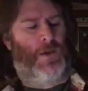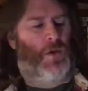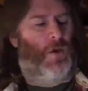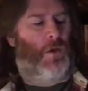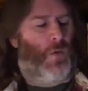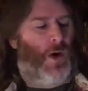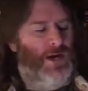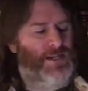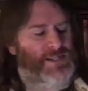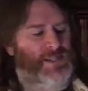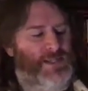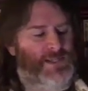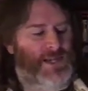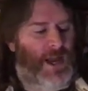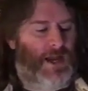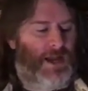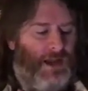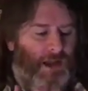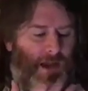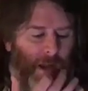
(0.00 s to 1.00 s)
What is the
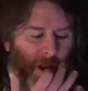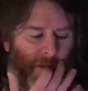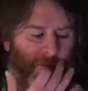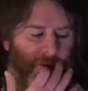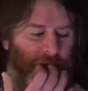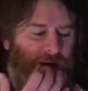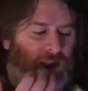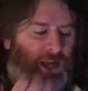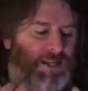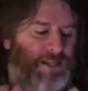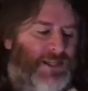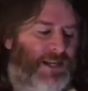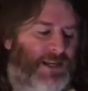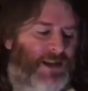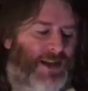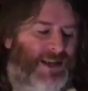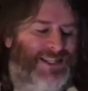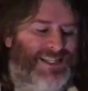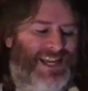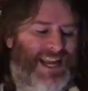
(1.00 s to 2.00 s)
title of the
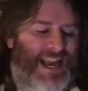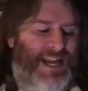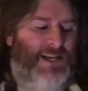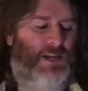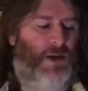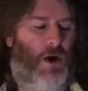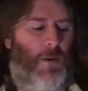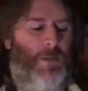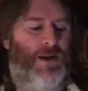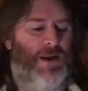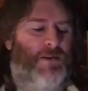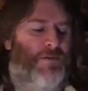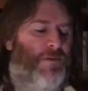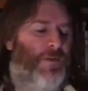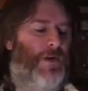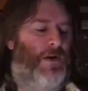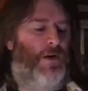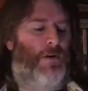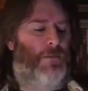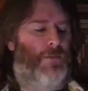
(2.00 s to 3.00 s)
1998 comedy
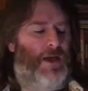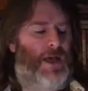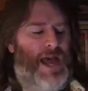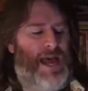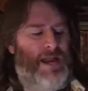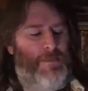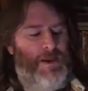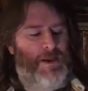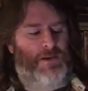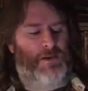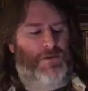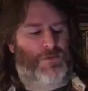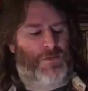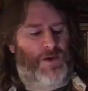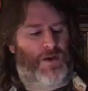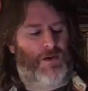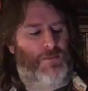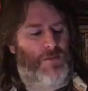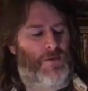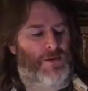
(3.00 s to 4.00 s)
film, animated
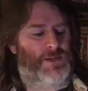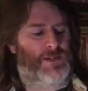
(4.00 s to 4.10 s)
film,